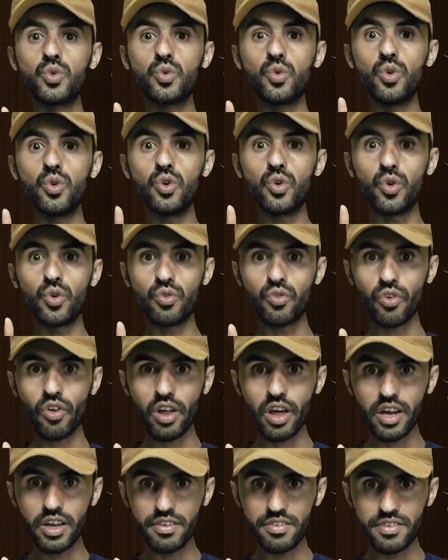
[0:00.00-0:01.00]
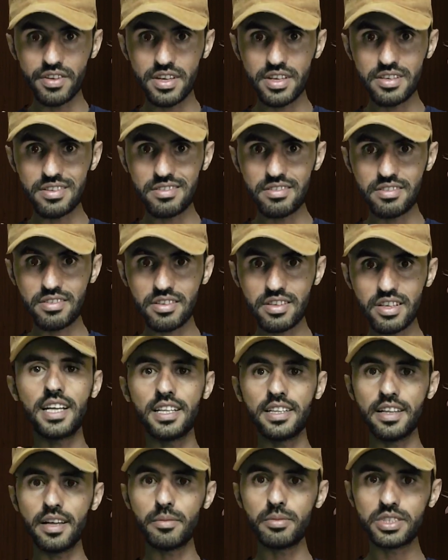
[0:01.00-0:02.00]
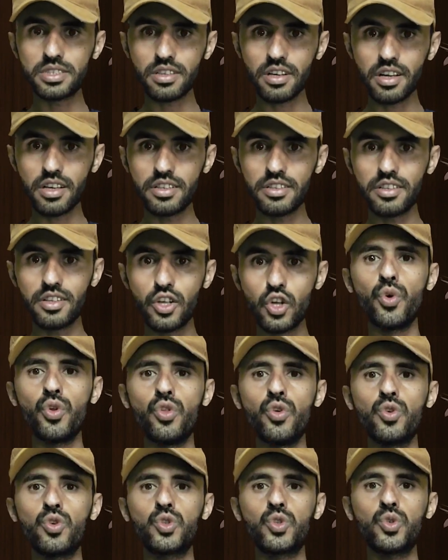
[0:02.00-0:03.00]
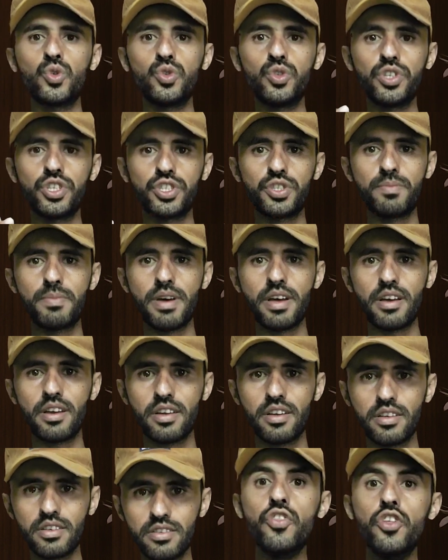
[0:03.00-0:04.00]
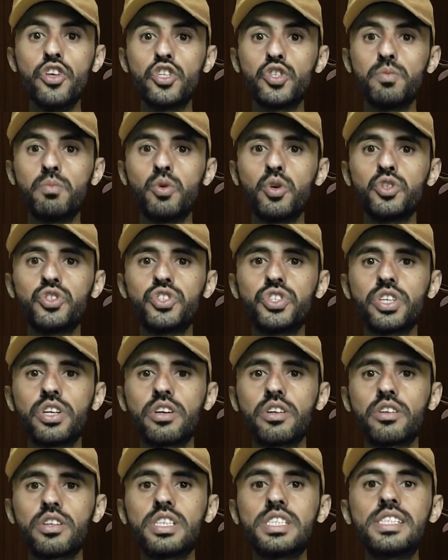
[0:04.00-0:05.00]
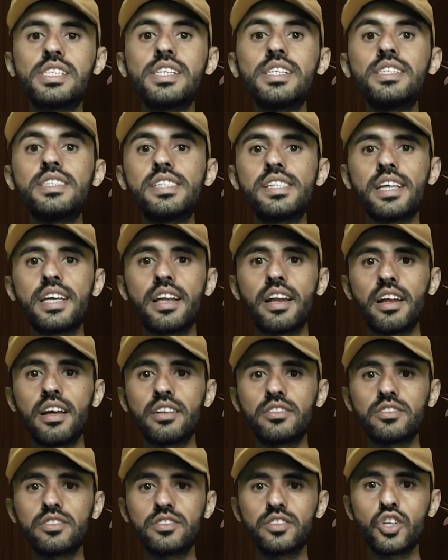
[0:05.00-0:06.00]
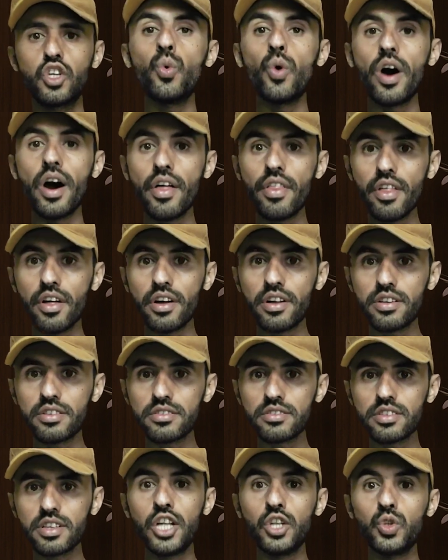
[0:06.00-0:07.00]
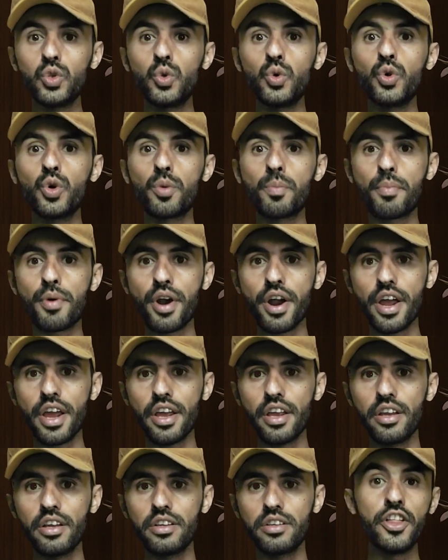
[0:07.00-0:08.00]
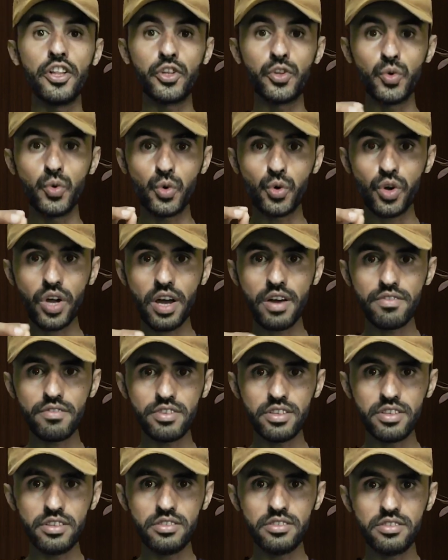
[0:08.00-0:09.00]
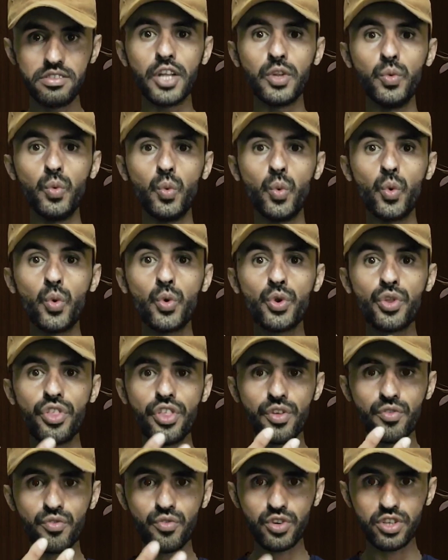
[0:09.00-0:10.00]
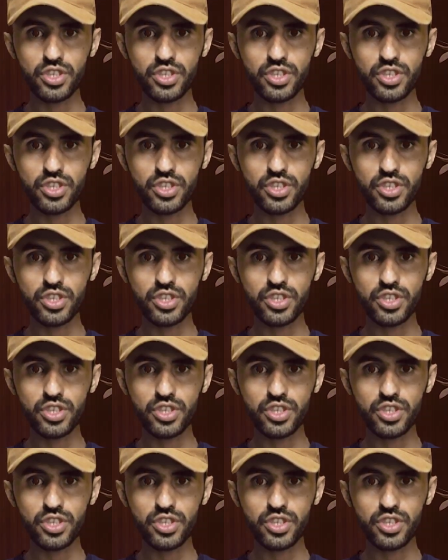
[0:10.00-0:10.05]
rule of life is stand up straight with your shoulders back. This posture sends signals to others and to your brain that you're confident and worthy of